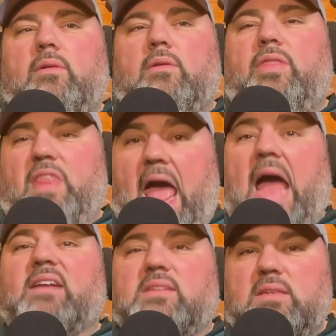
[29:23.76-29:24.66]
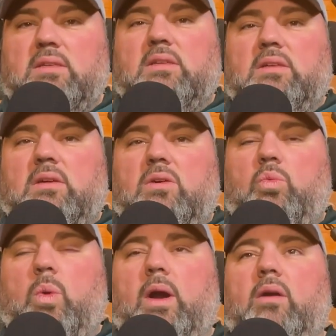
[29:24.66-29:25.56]
that,
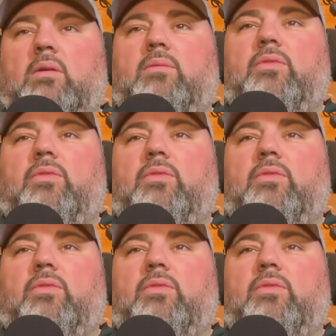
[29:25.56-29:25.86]
where